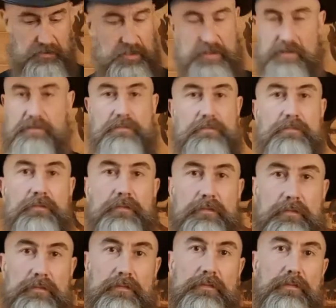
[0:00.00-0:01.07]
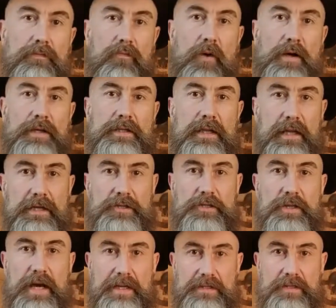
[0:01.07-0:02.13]
just wanted to let
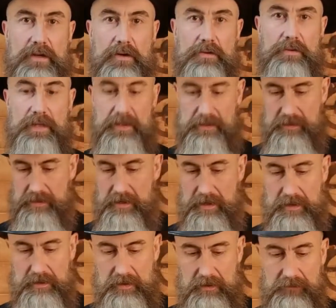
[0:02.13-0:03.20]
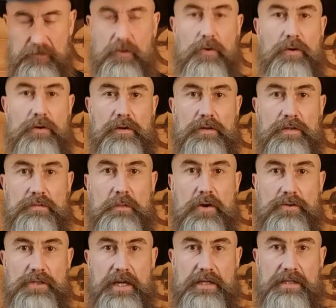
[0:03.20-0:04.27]
you guys know that if you order the
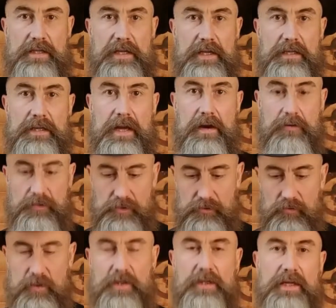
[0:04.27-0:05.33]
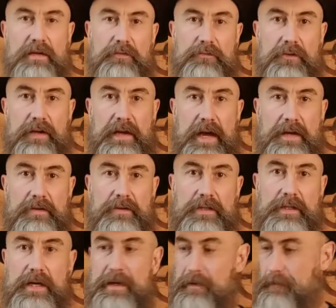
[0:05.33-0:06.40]
smoke chest kit now, you will get a free lighter and
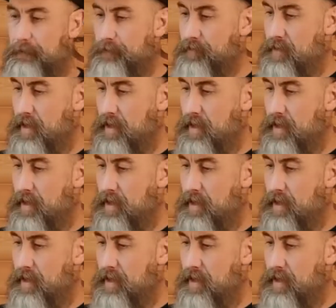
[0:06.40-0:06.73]
cutter.